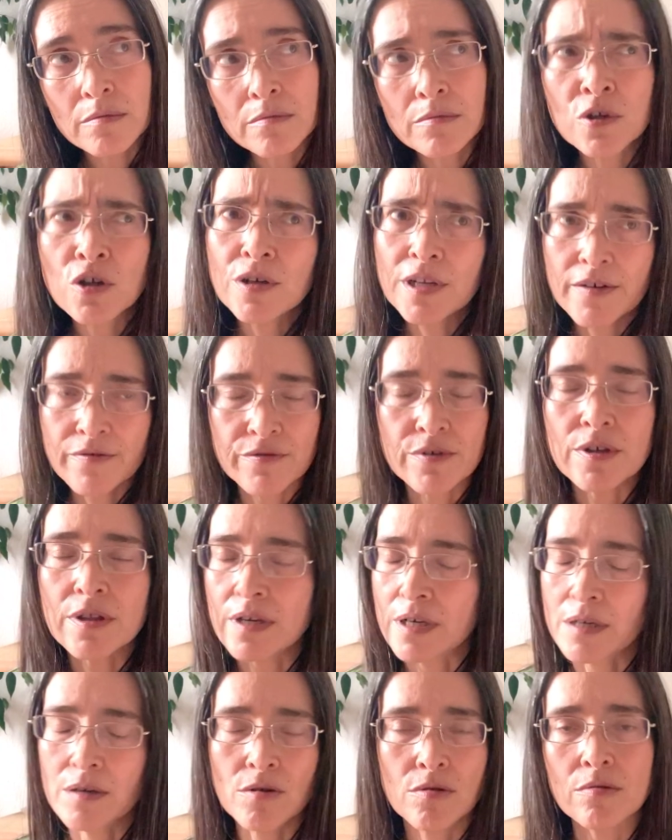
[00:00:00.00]
Not
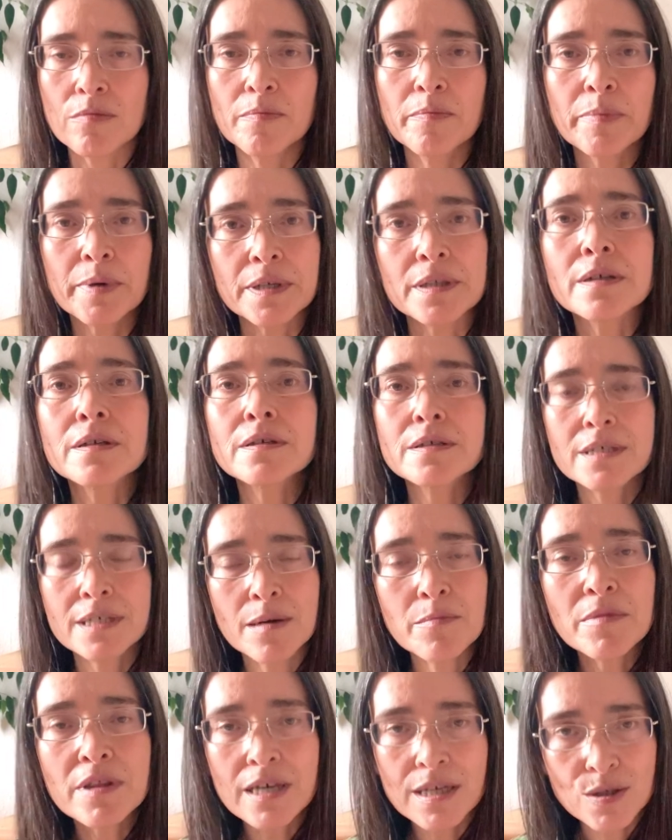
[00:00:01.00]
everything, no, but
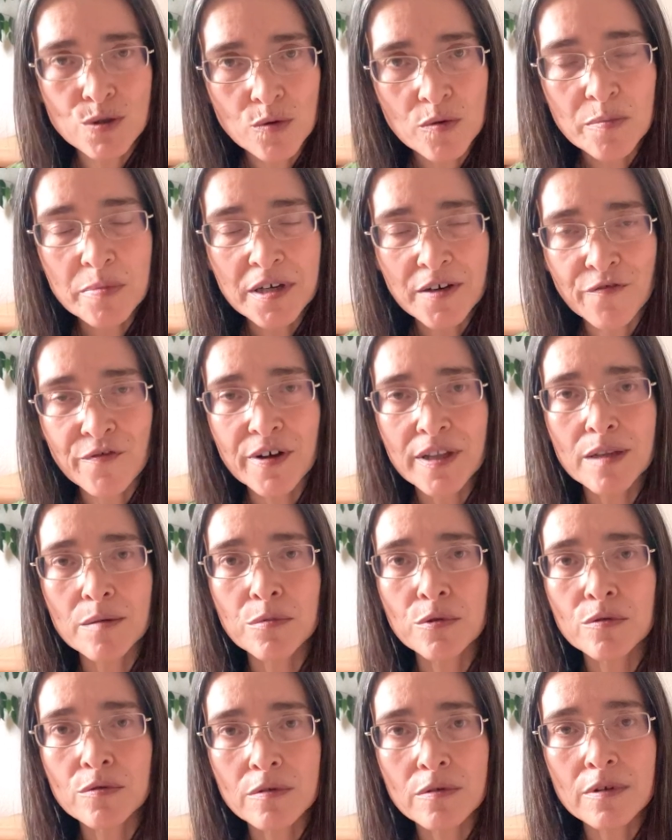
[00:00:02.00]
some things will be
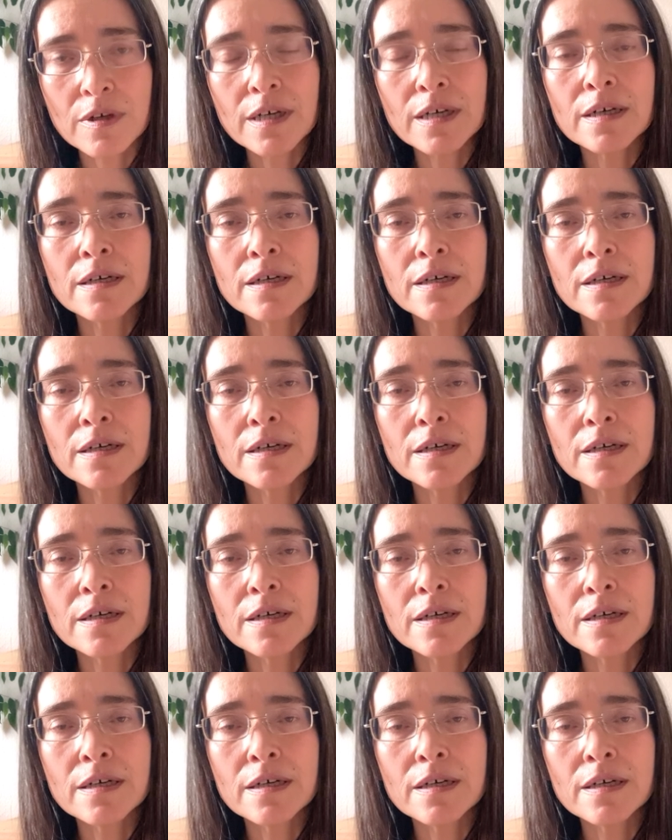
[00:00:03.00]
available